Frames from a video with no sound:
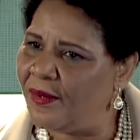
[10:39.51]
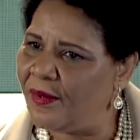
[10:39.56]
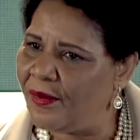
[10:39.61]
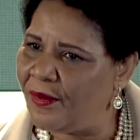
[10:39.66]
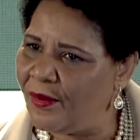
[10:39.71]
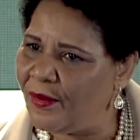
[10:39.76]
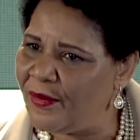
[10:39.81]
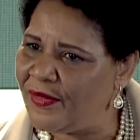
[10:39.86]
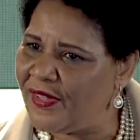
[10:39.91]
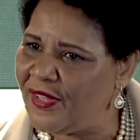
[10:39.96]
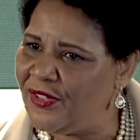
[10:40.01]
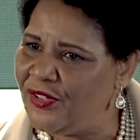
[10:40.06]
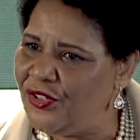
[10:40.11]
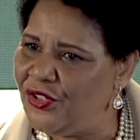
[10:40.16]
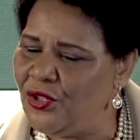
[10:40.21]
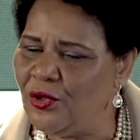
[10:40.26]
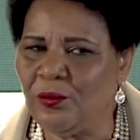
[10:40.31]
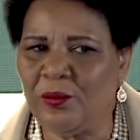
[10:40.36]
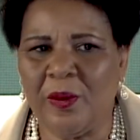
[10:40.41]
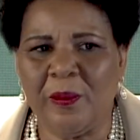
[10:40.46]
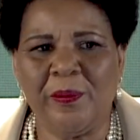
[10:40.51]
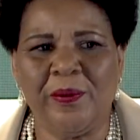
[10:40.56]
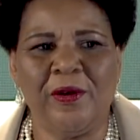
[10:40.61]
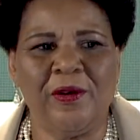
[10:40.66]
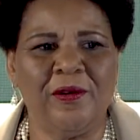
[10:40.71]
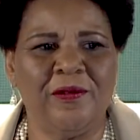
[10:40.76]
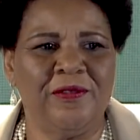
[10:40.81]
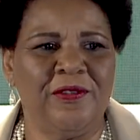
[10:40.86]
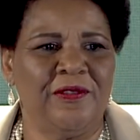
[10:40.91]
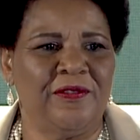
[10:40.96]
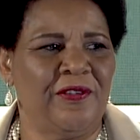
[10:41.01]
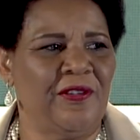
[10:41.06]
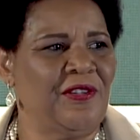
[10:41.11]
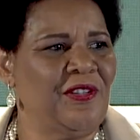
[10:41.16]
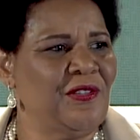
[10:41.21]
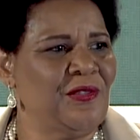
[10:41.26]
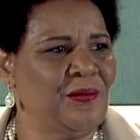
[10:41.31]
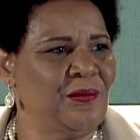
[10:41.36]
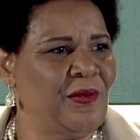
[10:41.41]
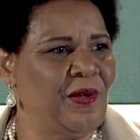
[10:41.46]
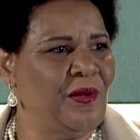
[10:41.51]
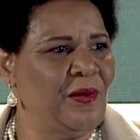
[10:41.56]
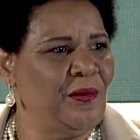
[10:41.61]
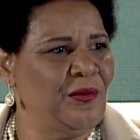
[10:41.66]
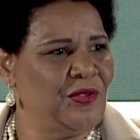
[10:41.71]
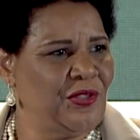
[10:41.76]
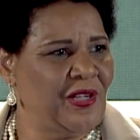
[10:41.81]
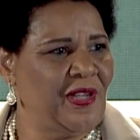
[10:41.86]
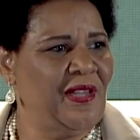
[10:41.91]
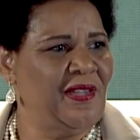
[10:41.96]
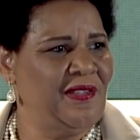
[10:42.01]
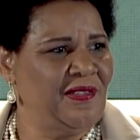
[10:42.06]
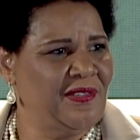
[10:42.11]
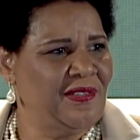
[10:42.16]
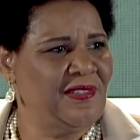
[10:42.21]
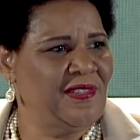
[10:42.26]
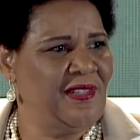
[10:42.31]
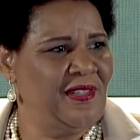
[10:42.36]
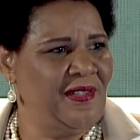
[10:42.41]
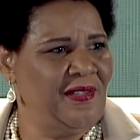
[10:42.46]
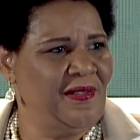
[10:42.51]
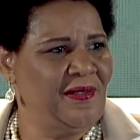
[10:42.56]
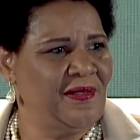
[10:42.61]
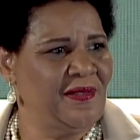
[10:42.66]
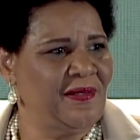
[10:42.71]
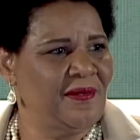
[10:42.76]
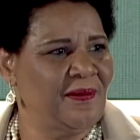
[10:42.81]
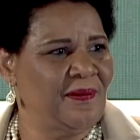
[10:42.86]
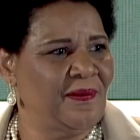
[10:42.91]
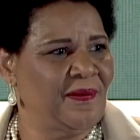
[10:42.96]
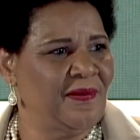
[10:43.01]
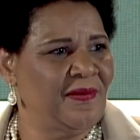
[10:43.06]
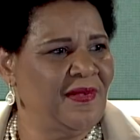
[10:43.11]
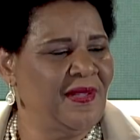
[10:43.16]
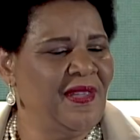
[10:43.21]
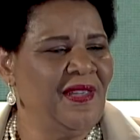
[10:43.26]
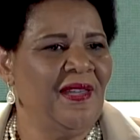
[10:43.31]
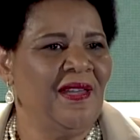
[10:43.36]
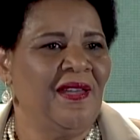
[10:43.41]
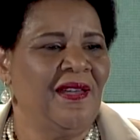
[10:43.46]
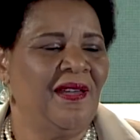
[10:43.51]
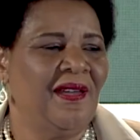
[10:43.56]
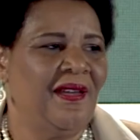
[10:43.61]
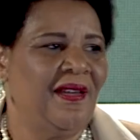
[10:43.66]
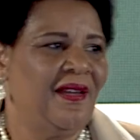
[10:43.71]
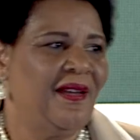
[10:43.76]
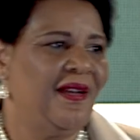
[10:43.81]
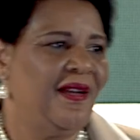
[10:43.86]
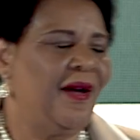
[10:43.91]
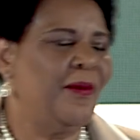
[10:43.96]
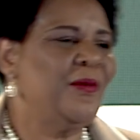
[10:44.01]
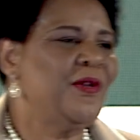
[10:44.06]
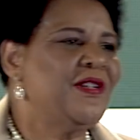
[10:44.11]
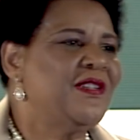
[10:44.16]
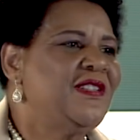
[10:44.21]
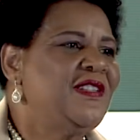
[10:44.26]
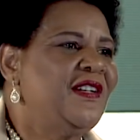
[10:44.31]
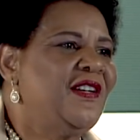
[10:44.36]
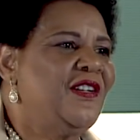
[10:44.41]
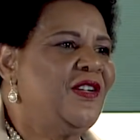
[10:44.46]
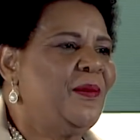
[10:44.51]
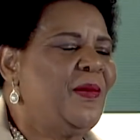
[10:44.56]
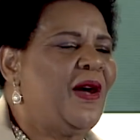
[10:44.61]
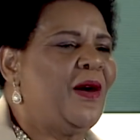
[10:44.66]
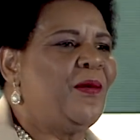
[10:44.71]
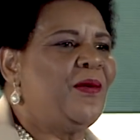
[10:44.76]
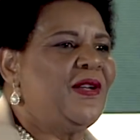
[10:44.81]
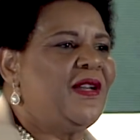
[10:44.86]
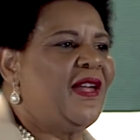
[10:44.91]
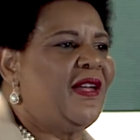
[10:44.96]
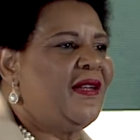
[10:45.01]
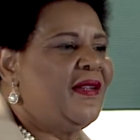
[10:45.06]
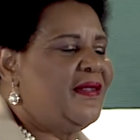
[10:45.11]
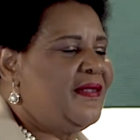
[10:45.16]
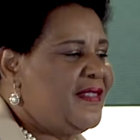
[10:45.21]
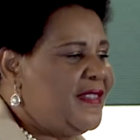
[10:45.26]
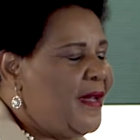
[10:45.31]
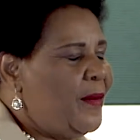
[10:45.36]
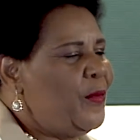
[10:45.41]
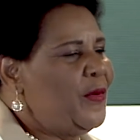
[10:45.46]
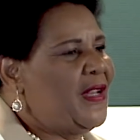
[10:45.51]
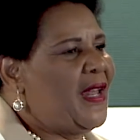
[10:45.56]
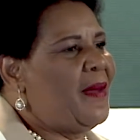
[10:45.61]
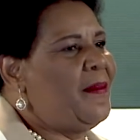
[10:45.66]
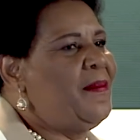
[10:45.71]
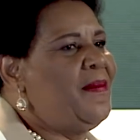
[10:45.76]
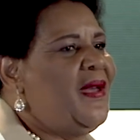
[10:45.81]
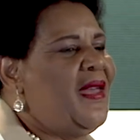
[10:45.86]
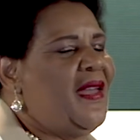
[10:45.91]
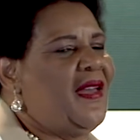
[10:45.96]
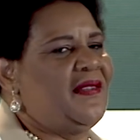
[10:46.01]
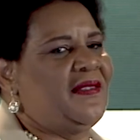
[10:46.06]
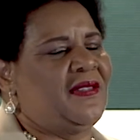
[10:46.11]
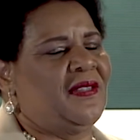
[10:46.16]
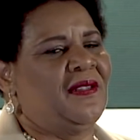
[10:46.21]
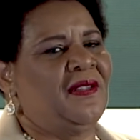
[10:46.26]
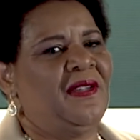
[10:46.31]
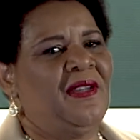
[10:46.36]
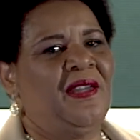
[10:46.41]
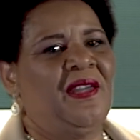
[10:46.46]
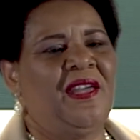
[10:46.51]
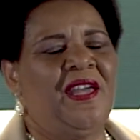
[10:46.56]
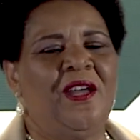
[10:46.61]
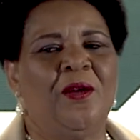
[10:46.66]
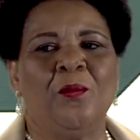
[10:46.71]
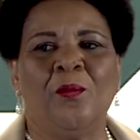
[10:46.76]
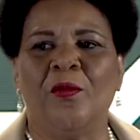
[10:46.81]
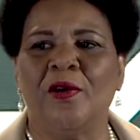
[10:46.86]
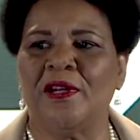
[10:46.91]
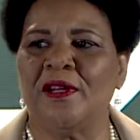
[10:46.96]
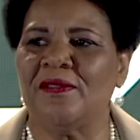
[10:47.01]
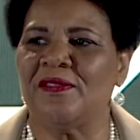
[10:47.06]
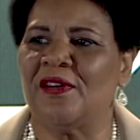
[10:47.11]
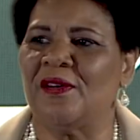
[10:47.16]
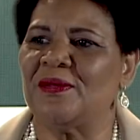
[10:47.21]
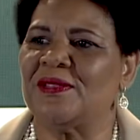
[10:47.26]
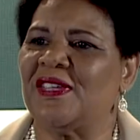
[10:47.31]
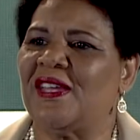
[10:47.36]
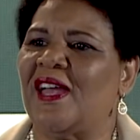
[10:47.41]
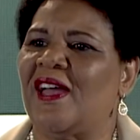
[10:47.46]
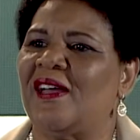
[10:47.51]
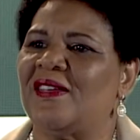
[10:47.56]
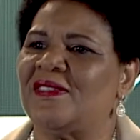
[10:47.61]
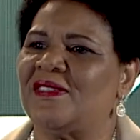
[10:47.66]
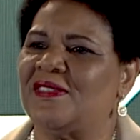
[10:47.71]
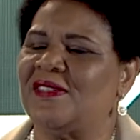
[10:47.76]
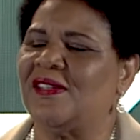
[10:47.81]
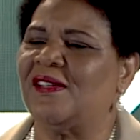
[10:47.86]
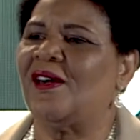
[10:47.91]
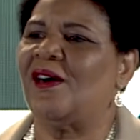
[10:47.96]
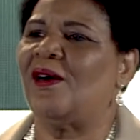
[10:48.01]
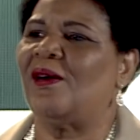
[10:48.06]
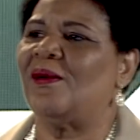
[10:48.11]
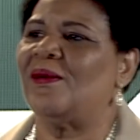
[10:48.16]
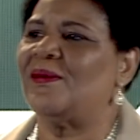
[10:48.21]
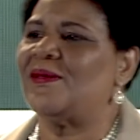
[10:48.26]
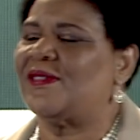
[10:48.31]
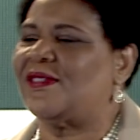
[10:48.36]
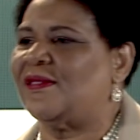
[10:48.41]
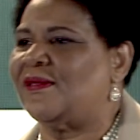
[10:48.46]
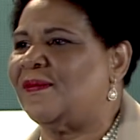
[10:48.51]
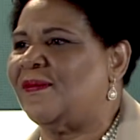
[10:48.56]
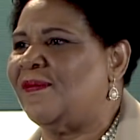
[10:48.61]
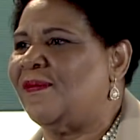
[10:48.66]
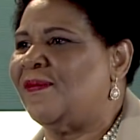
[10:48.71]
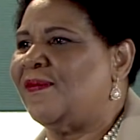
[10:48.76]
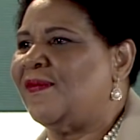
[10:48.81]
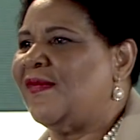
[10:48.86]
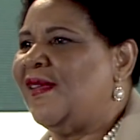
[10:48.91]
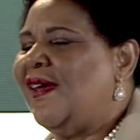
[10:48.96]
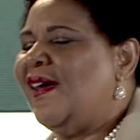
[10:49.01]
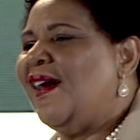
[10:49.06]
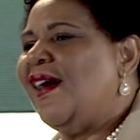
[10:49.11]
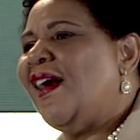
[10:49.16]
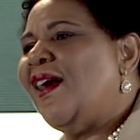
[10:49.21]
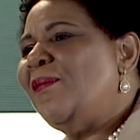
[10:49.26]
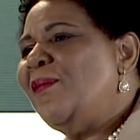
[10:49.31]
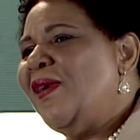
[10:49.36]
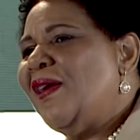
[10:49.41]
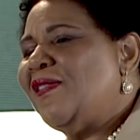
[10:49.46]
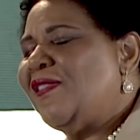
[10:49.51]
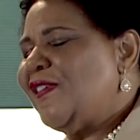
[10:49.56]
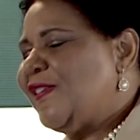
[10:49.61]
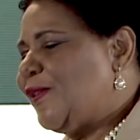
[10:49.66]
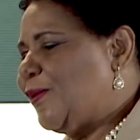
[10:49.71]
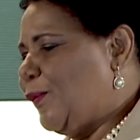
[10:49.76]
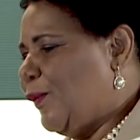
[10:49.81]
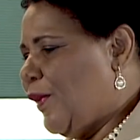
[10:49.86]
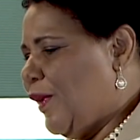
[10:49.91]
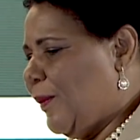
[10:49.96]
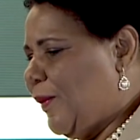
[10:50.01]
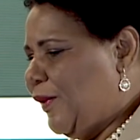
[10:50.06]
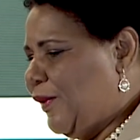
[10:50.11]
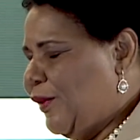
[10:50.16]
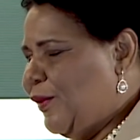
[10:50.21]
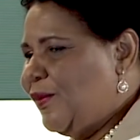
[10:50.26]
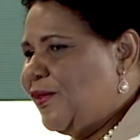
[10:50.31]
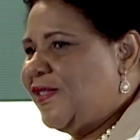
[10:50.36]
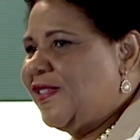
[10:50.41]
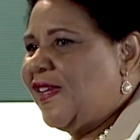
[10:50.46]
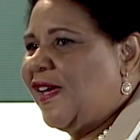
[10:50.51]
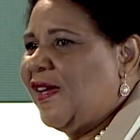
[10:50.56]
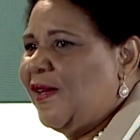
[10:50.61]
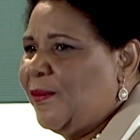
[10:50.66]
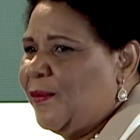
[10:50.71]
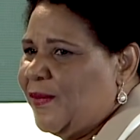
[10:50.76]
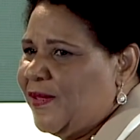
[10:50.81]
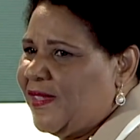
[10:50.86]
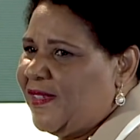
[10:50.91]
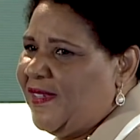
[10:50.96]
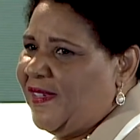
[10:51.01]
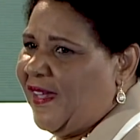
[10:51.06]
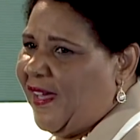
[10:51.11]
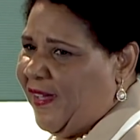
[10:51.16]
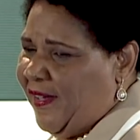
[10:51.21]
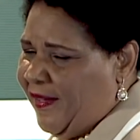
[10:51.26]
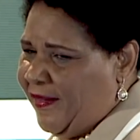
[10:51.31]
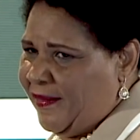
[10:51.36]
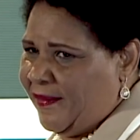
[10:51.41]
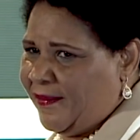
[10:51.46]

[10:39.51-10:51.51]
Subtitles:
or that you were perfect for this role changed things. I want to tell you about someone I met at one of those casting calls. I met this woman whose name was Nay.